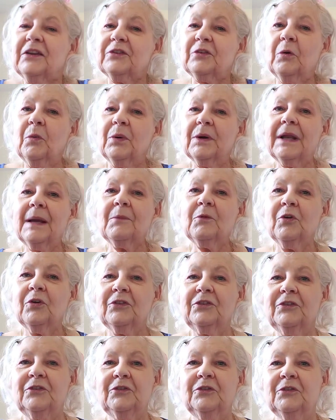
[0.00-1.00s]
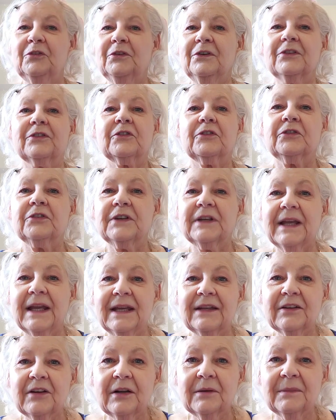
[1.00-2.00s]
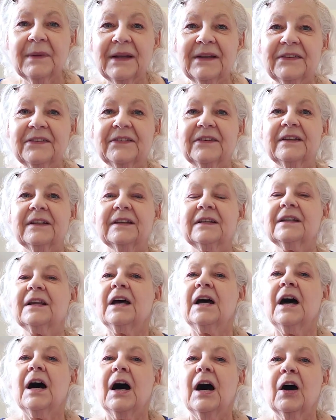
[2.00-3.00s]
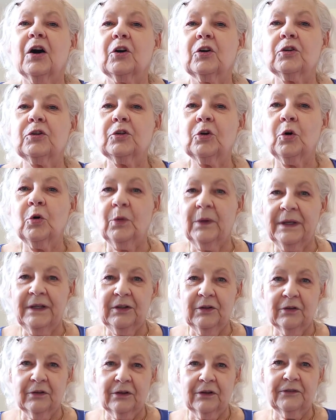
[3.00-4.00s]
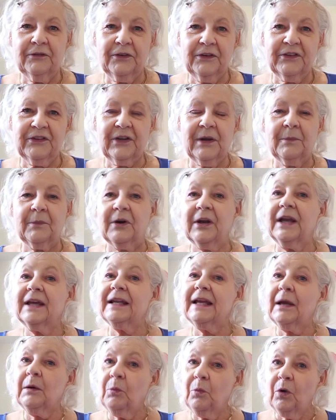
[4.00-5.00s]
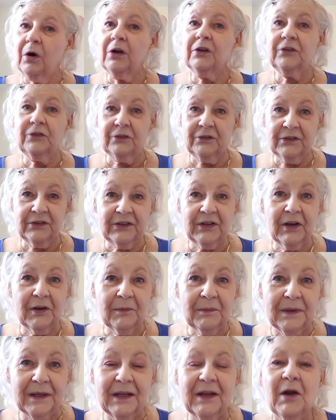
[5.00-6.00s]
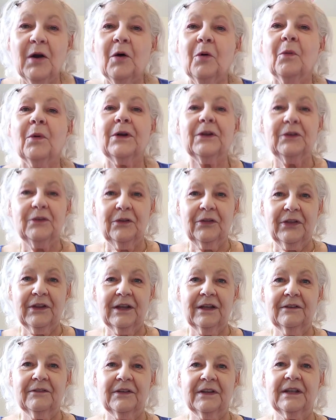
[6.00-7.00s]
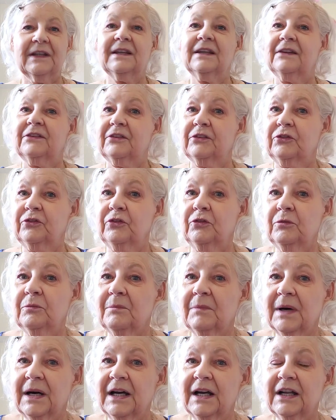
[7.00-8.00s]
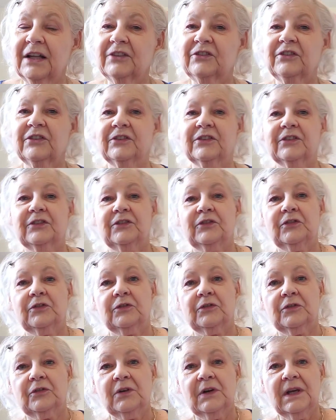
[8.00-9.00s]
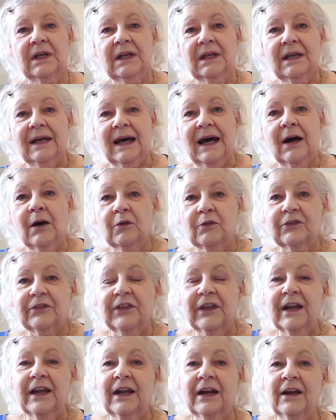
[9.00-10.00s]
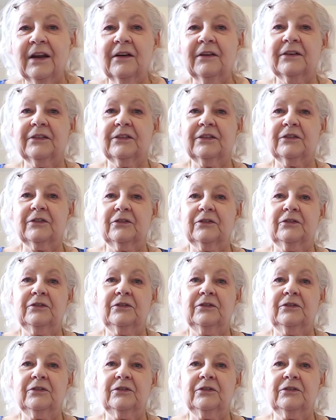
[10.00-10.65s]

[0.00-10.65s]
So what I'm going to do is create on my skin a glowy look for summer. And I want you to tell me what you think of it. Is it too much? Is it too out there? Does